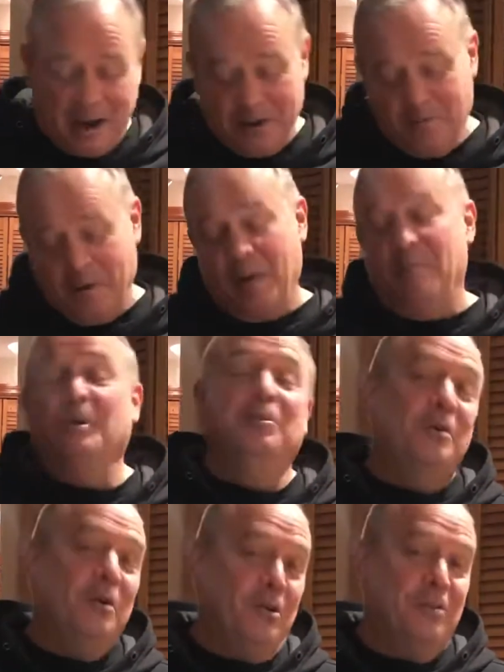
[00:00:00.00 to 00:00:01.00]
I didn't want to build
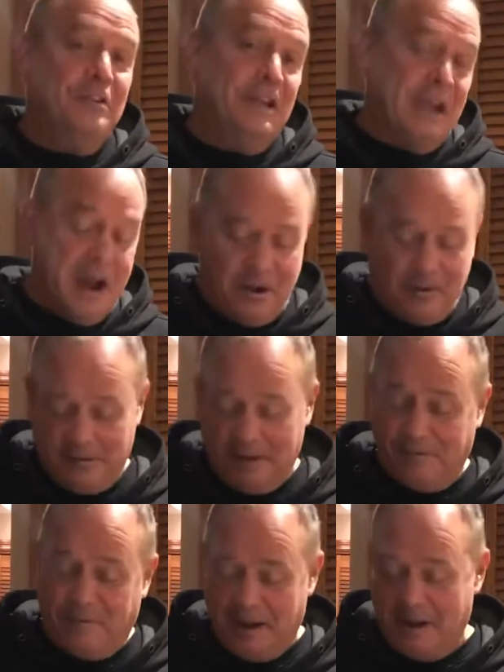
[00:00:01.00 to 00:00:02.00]
the whole thing out and then
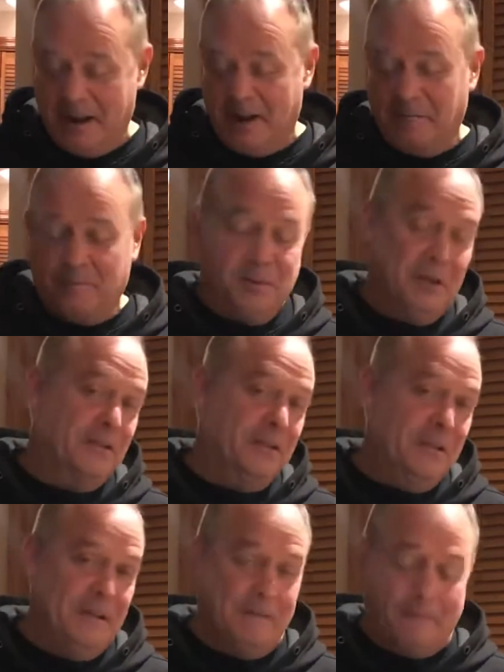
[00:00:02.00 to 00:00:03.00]
find out, plugged it
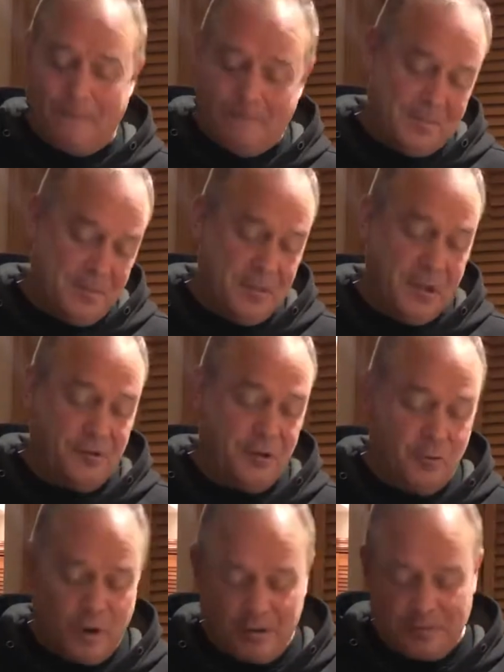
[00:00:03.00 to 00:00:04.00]
in, nothing
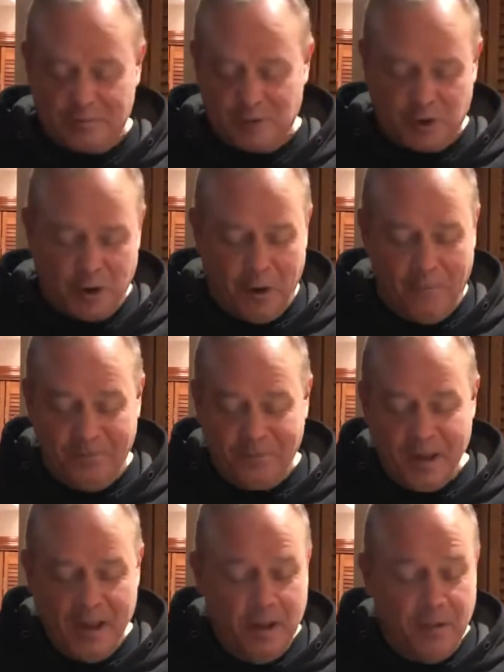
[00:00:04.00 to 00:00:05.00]
worked. So,
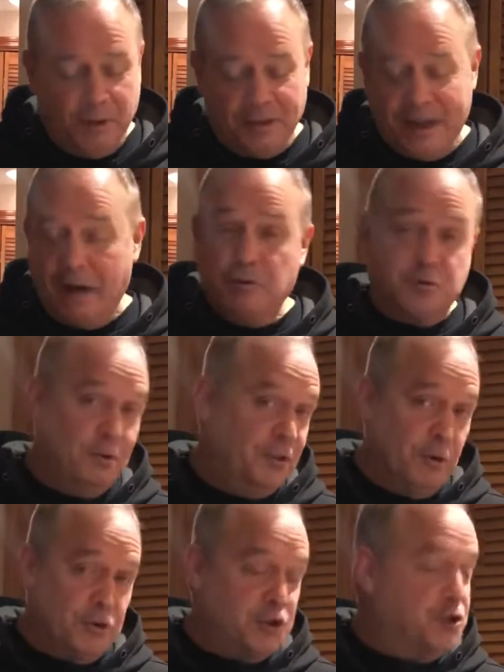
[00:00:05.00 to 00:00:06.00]
but that was with
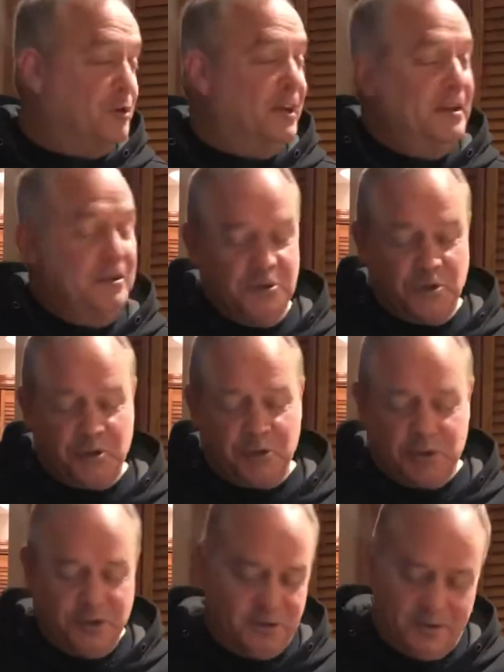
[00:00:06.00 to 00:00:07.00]
no
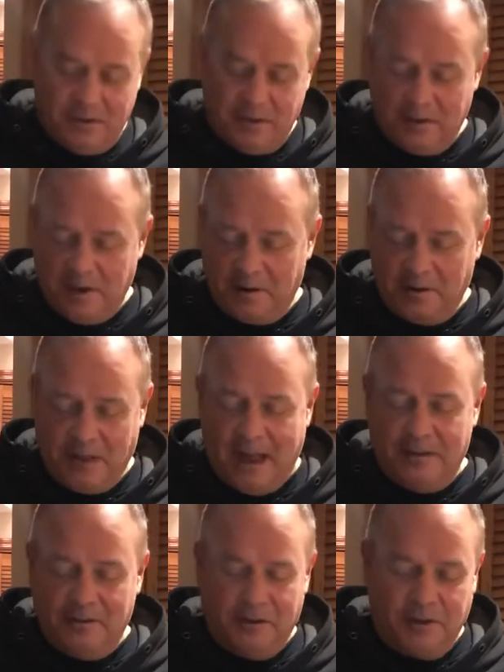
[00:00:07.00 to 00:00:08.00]
strings, none of
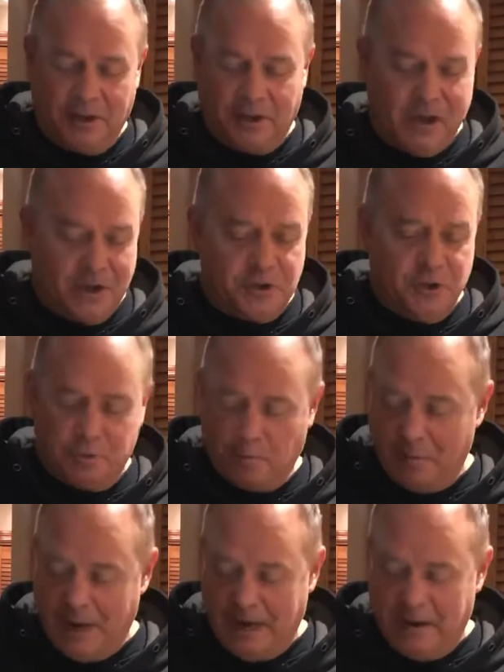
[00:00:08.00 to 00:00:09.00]
that, none of the connections were
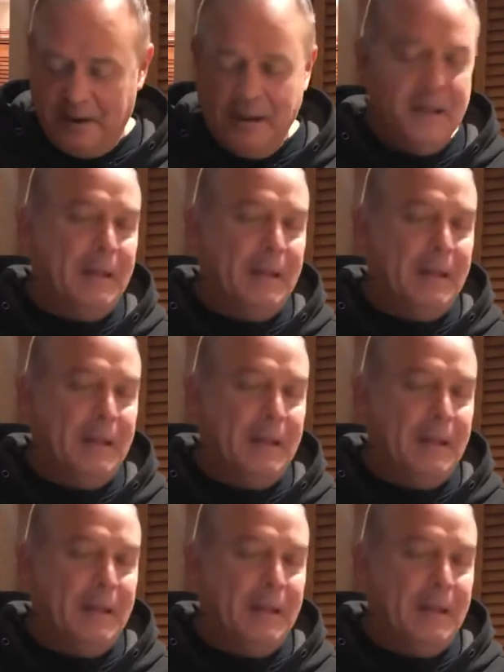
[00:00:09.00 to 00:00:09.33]
made.